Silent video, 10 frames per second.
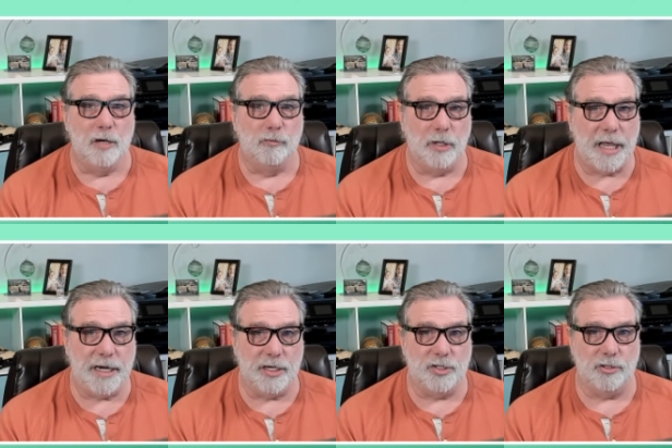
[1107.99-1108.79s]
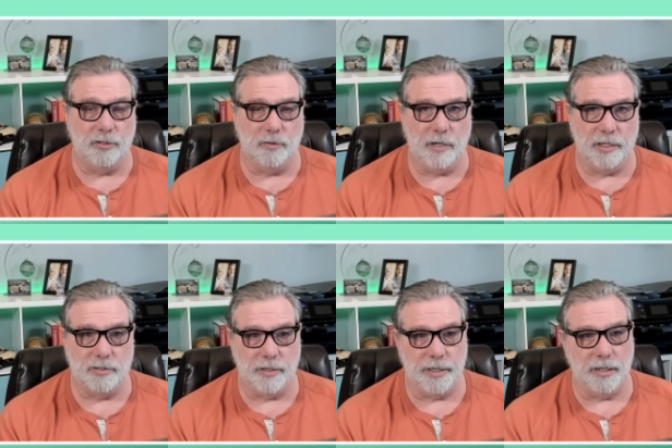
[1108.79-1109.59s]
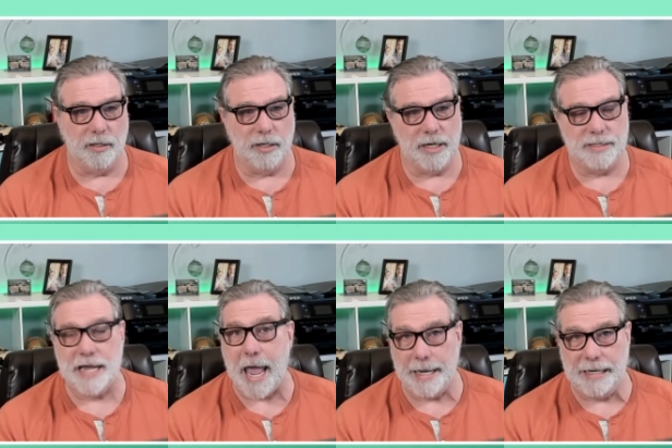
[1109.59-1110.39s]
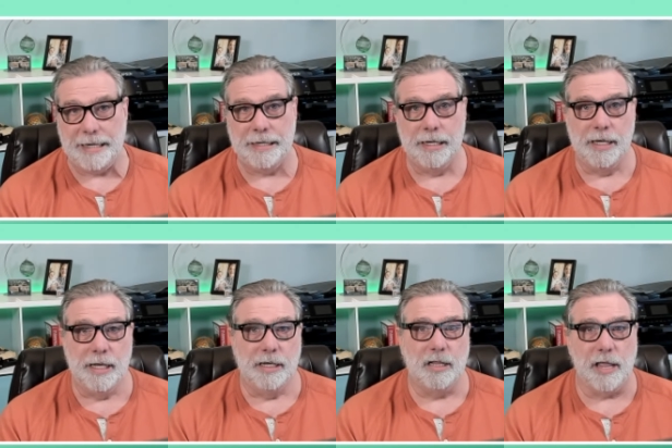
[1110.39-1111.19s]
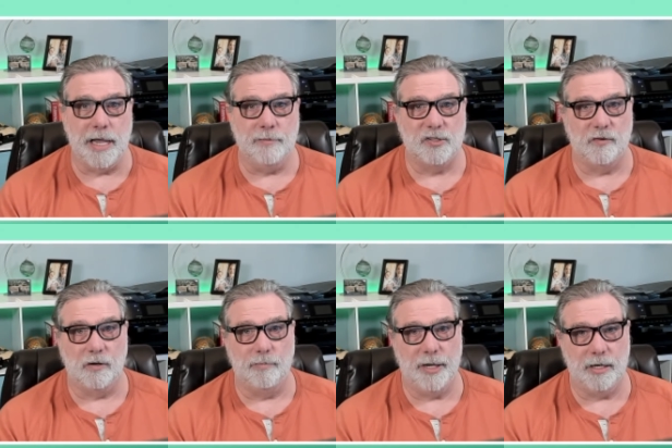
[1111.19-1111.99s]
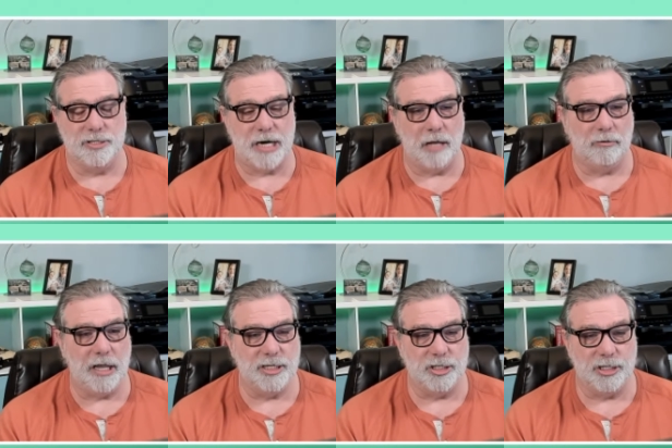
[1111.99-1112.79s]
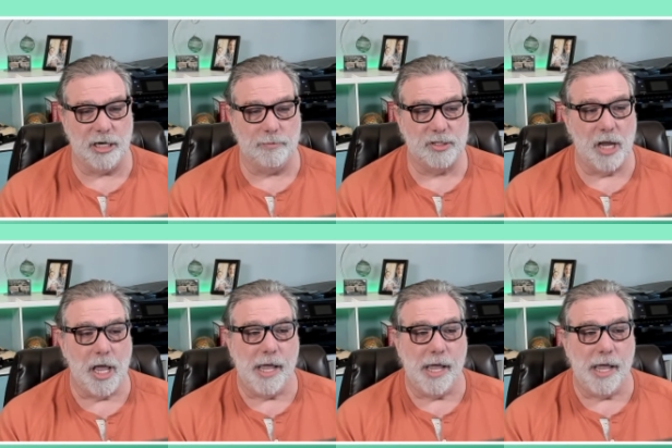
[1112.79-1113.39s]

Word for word: related to entering and tagging claims for parent-child relationships.